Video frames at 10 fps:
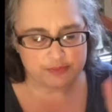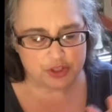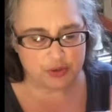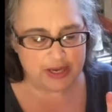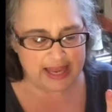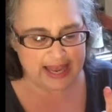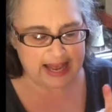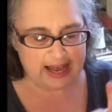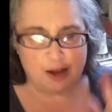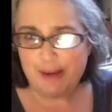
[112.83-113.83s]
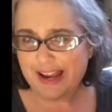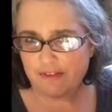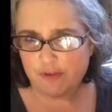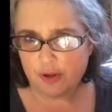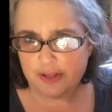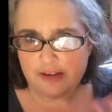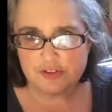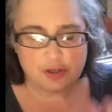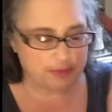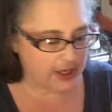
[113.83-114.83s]
So I had 4 left,
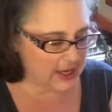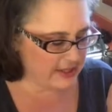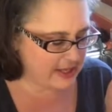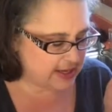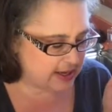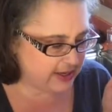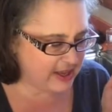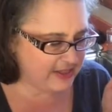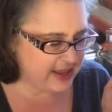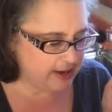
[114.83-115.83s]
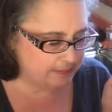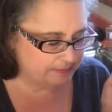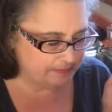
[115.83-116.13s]
so I'm gonna cut that up.